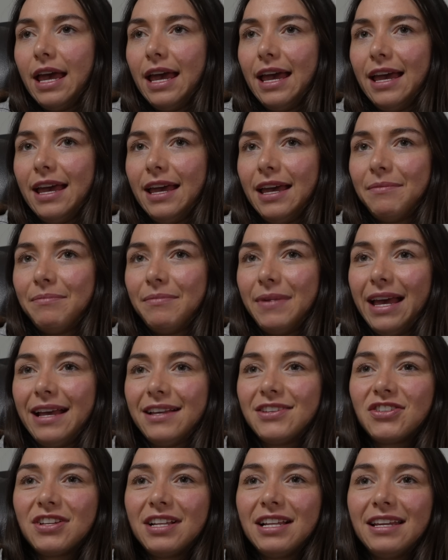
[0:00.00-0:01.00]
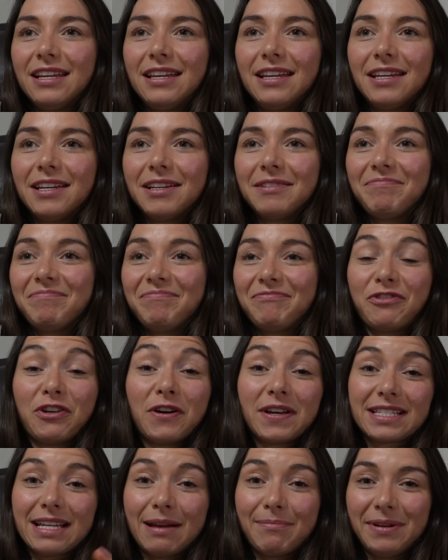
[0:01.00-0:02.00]
Actually, for
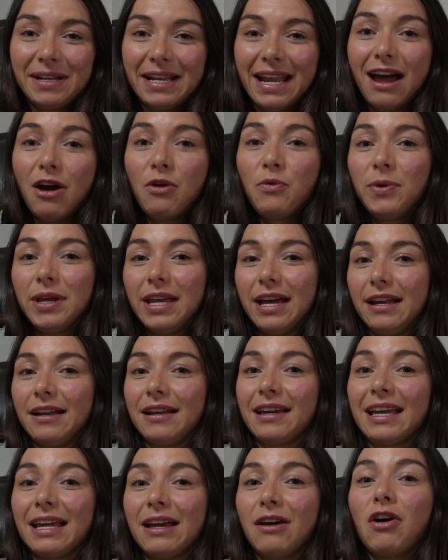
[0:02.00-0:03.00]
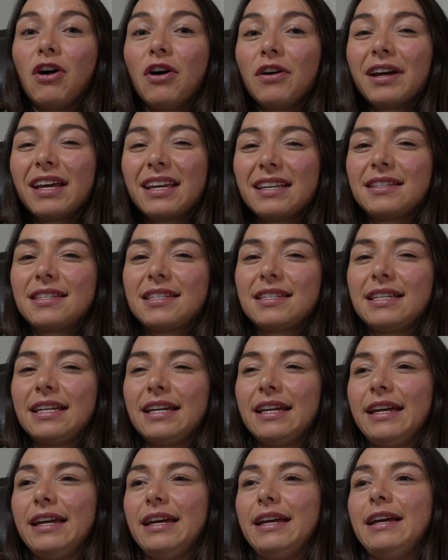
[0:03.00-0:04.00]
example, now we are in Gijón. It's
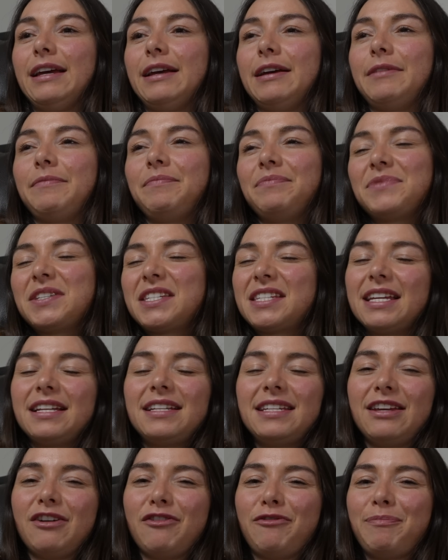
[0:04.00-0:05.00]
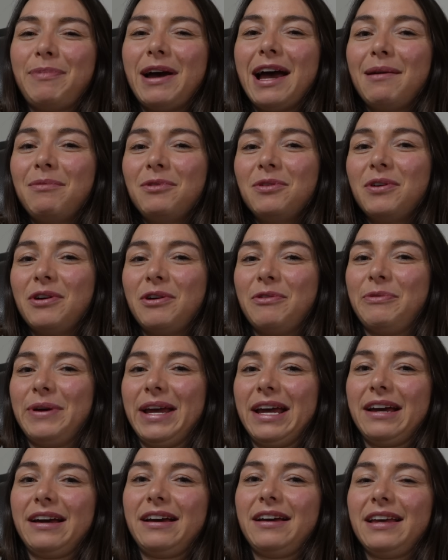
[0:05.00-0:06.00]
the city of Pablo, or
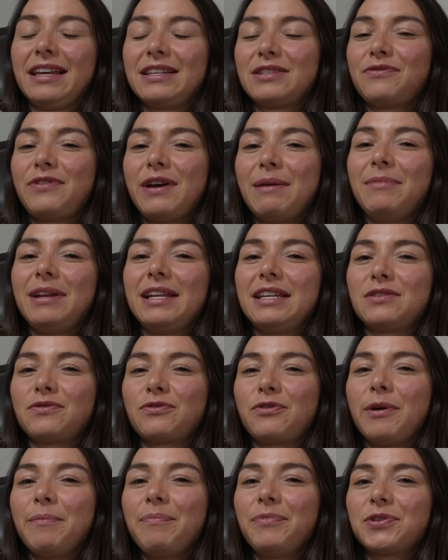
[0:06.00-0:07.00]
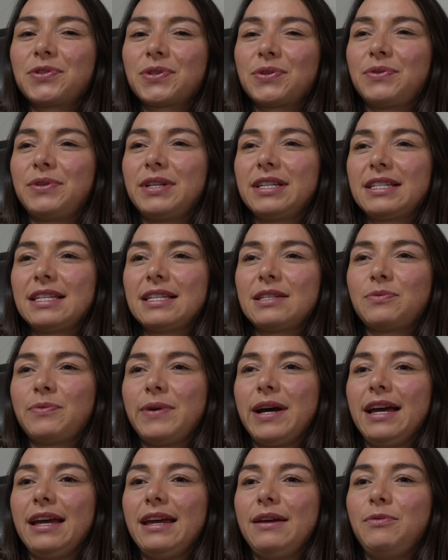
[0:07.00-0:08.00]
where his family is from, so this is
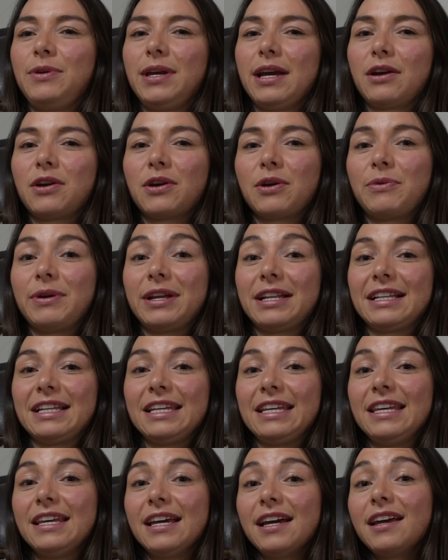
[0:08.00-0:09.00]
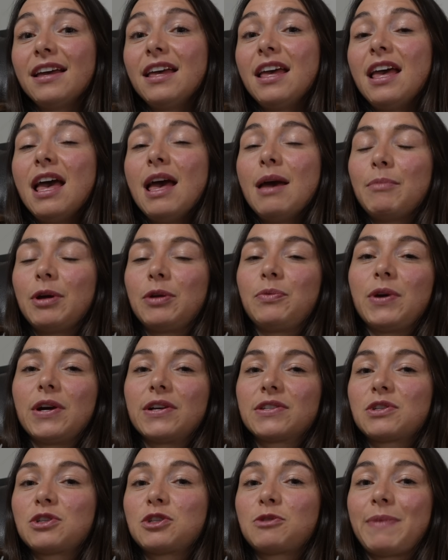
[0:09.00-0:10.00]
why we are currently here. But we
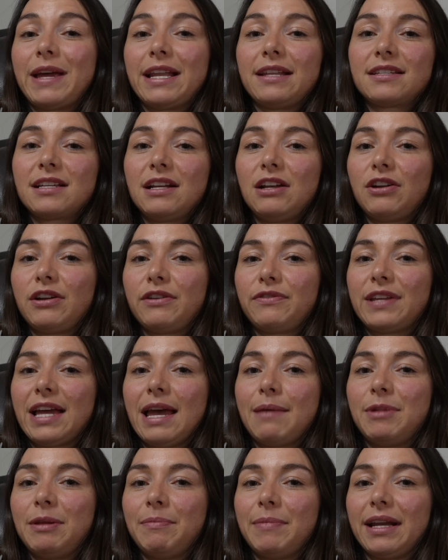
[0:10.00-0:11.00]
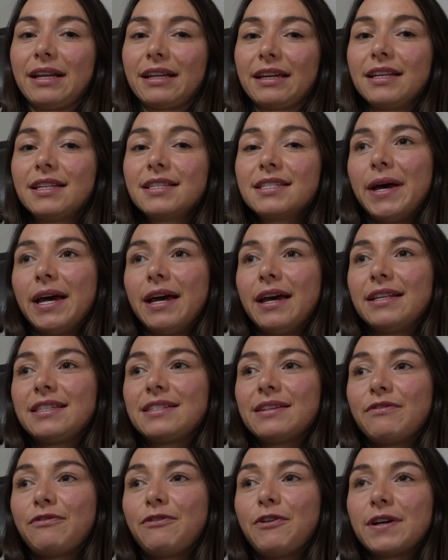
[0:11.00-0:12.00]
also spend a lot of time in Madrid. But
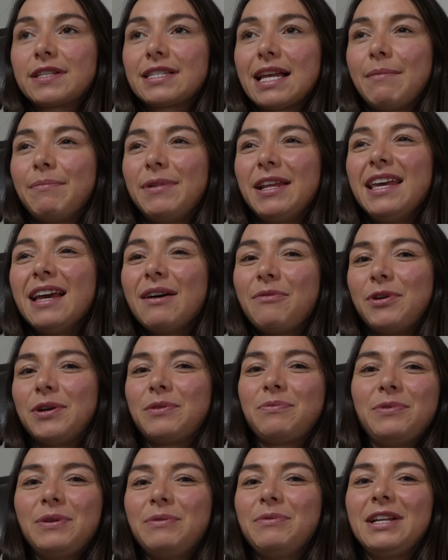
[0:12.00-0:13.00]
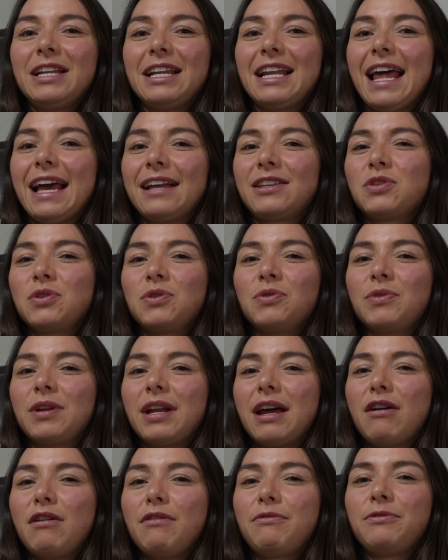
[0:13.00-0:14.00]
for example, here what we really like to do in
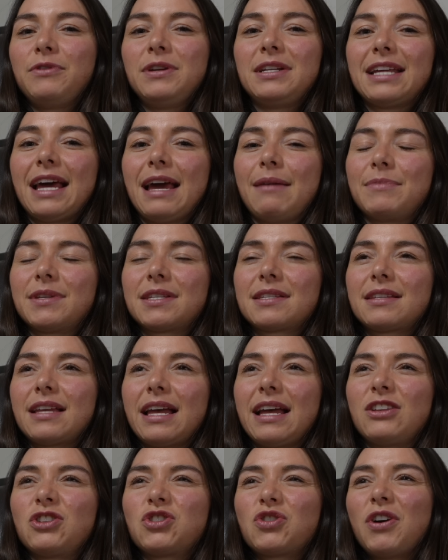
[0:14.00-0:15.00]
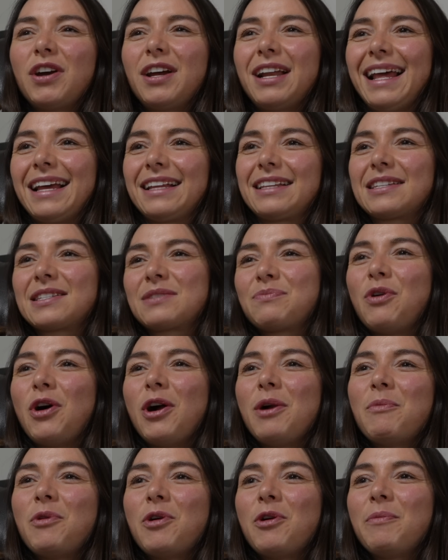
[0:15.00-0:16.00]
our free time is enjoy like the
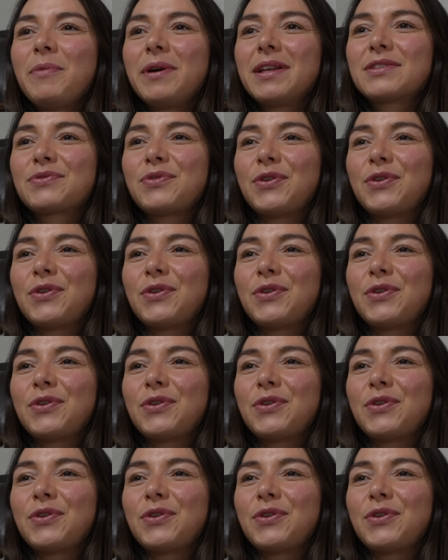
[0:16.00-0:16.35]
small moments.